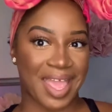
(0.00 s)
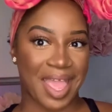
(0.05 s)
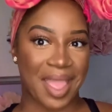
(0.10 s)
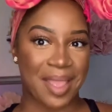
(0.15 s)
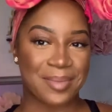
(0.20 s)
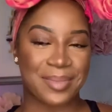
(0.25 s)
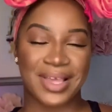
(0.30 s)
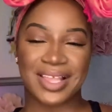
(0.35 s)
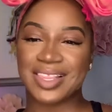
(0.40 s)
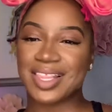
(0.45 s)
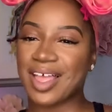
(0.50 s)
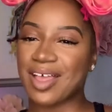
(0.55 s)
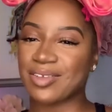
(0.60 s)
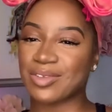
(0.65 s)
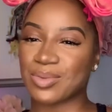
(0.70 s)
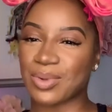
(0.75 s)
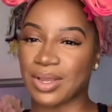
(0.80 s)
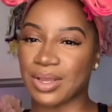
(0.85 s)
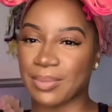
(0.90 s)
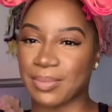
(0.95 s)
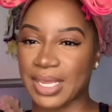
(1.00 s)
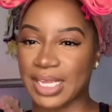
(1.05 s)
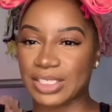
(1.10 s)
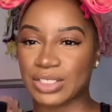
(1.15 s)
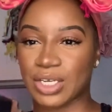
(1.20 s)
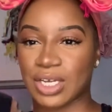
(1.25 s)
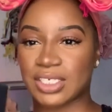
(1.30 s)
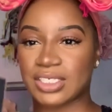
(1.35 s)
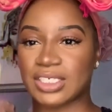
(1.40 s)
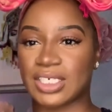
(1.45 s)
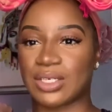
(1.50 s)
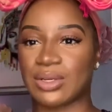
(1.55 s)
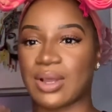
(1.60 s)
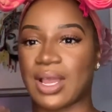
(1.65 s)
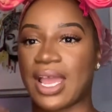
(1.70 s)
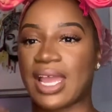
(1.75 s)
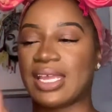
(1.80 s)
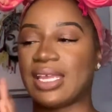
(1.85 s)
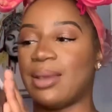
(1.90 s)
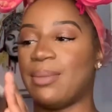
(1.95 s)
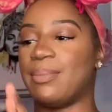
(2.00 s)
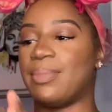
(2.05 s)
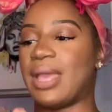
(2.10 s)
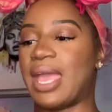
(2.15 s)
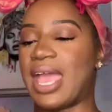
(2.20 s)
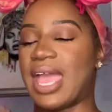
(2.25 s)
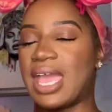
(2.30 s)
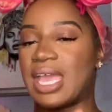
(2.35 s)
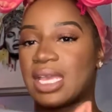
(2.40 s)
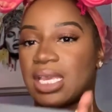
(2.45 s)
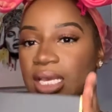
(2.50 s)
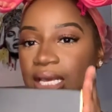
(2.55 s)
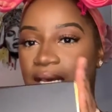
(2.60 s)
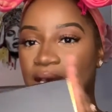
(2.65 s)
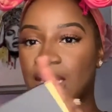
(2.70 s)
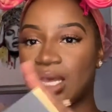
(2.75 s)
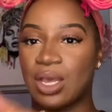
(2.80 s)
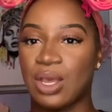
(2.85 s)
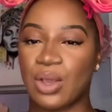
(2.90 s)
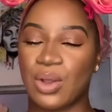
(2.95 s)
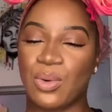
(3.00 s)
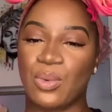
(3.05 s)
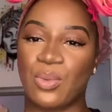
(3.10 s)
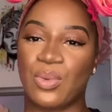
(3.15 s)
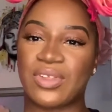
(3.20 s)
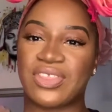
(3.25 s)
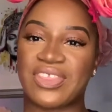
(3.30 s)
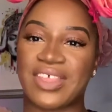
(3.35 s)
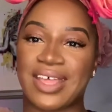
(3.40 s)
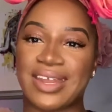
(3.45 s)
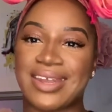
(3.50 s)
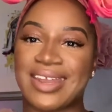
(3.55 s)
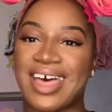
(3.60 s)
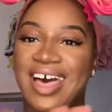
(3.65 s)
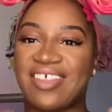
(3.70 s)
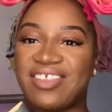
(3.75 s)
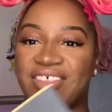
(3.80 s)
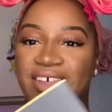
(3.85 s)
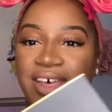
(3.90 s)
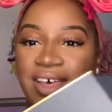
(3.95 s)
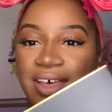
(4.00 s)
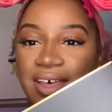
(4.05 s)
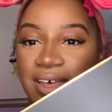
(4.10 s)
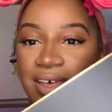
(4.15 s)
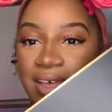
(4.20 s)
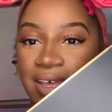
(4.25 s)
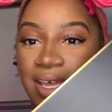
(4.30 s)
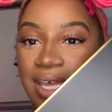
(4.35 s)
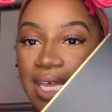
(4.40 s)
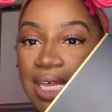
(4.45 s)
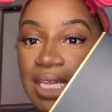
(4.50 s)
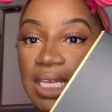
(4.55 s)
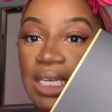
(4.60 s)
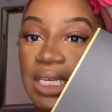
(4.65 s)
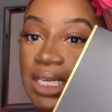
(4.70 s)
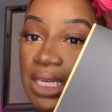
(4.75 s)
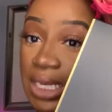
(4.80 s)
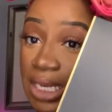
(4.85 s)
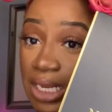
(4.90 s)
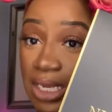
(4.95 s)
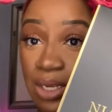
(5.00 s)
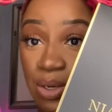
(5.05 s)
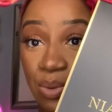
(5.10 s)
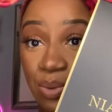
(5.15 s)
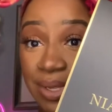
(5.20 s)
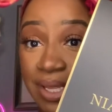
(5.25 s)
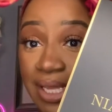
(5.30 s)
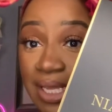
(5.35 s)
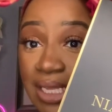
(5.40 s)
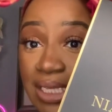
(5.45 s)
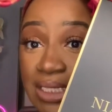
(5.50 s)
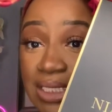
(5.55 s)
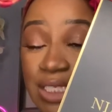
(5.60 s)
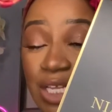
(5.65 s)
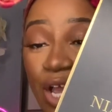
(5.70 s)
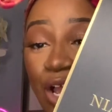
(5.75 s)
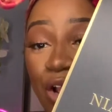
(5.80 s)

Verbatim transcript: hey my loves welcome back to our channel i am back with another NiaWigs